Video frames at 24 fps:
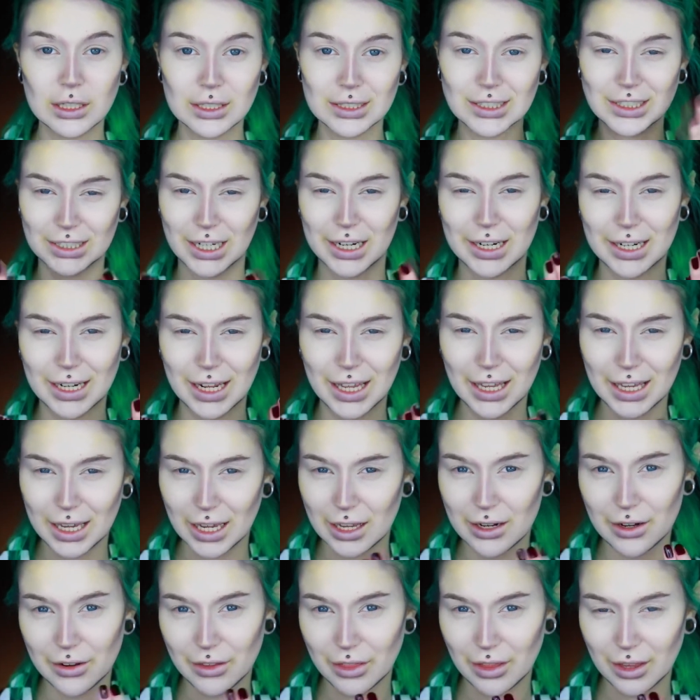shiny
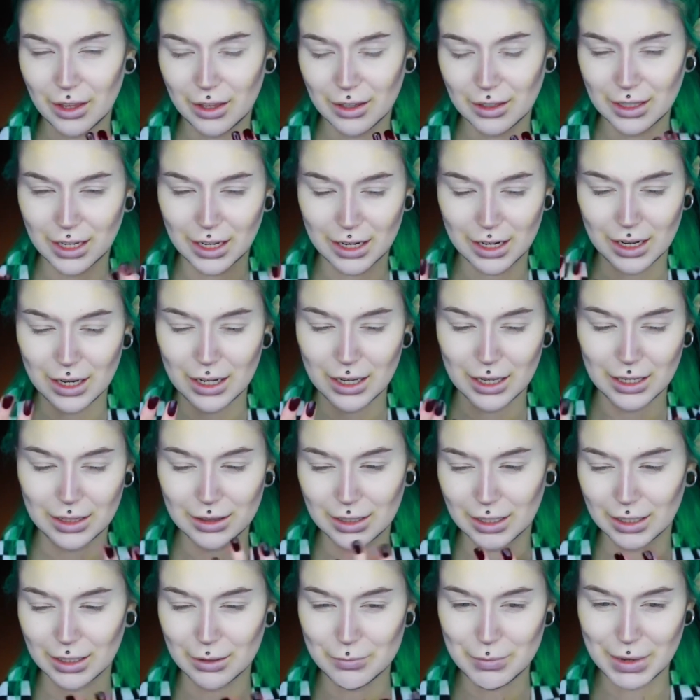kind of
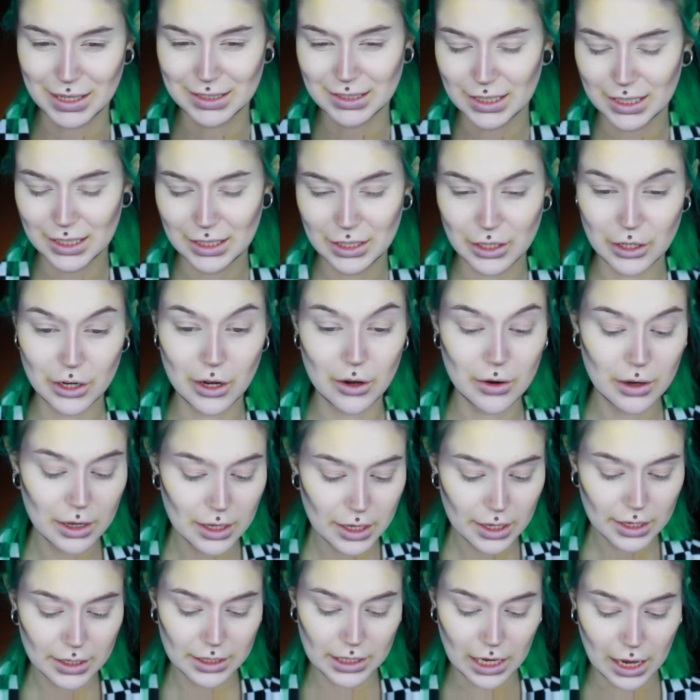and like messy, you know.
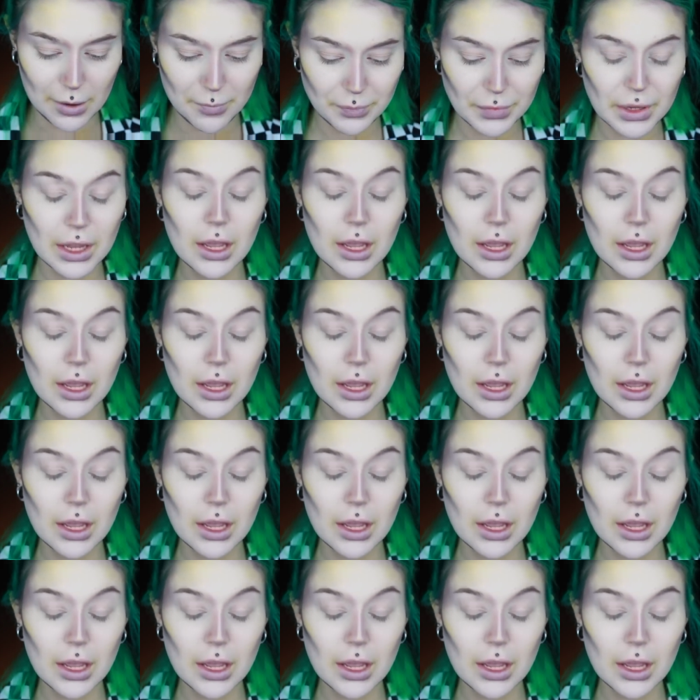Yeah.